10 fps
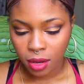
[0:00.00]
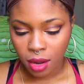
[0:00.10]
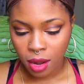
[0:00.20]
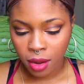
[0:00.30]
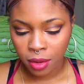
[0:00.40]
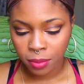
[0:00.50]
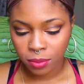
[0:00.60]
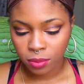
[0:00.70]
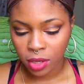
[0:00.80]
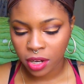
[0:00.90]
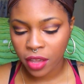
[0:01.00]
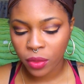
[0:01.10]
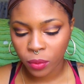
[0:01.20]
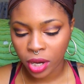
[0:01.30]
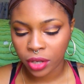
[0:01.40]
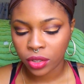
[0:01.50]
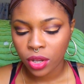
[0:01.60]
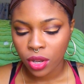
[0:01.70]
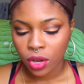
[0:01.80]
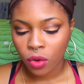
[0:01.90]
Another one,
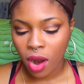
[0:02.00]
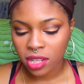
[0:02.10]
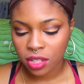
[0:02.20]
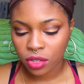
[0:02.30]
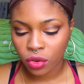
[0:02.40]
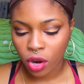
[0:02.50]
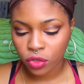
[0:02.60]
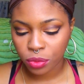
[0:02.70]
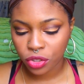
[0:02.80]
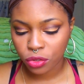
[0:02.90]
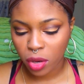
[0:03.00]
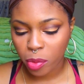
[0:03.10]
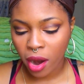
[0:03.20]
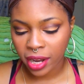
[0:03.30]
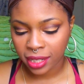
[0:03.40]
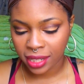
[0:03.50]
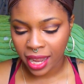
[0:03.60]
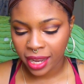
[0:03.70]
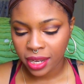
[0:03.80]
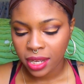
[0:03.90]
crossing the grocery store parking
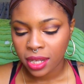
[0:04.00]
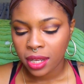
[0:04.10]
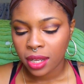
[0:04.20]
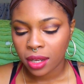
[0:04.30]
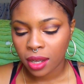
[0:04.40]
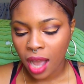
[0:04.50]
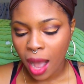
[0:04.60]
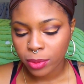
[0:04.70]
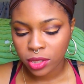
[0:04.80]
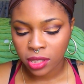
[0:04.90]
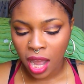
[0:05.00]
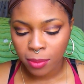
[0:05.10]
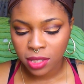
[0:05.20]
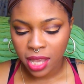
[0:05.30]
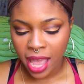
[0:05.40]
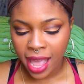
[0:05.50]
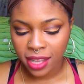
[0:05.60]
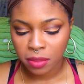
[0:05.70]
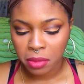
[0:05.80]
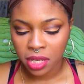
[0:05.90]
lot. Cops stopped to
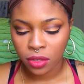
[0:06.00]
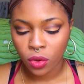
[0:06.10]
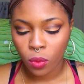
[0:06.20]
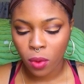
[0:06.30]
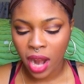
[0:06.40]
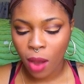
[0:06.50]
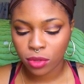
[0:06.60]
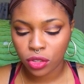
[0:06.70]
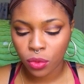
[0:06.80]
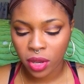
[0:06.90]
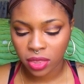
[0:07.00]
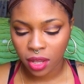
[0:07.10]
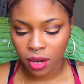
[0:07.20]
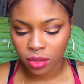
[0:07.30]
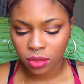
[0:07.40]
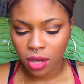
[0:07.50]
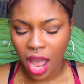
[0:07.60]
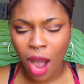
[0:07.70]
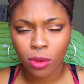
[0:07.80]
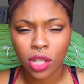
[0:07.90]
ask me what I was doing there.
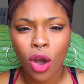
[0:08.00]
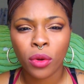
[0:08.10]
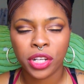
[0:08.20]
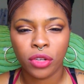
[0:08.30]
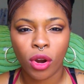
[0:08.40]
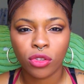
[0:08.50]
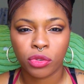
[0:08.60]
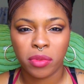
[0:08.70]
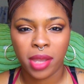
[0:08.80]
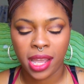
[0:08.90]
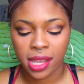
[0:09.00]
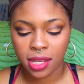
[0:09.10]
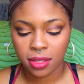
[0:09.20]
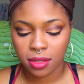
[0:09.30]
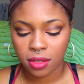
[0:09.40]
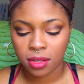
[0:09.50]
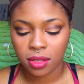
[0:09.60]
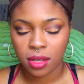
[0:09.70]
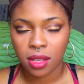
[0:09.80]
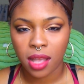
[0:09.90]
I was holding grocery bags.
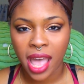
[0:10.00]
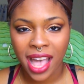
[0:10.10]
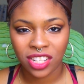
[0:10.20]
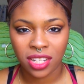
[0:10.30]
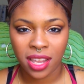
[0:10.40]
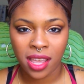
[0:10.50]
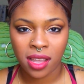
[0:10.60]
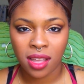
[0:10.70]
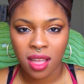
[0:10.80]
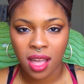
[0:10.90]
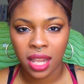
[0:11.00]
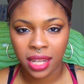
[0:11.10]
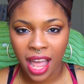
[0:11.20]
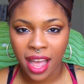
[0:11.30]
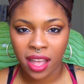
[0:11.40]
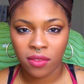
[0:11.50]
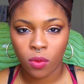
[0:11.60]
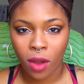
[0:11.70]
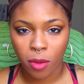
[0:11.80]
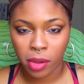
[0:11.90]
Hashtag Alive
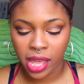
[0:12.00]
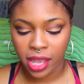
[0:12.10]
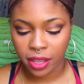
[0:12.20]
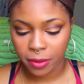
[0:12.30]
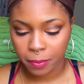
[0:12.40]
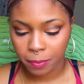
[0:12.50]
While Black.